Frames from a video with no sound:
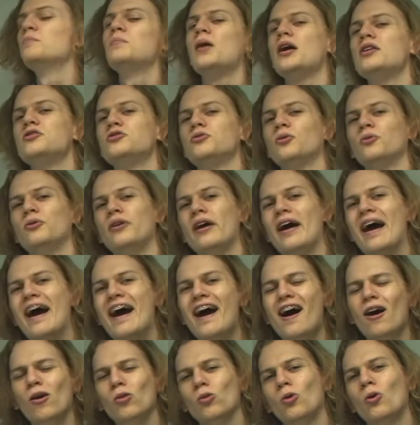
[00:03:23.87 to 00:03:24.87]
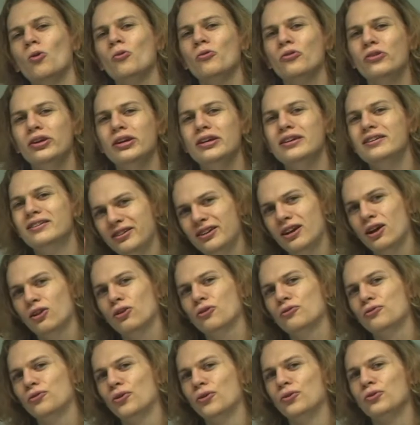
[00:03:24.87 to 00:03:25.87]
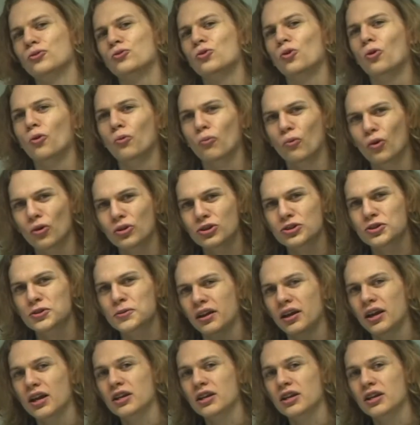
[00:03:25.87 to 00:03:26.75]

based on how long the telephone call was,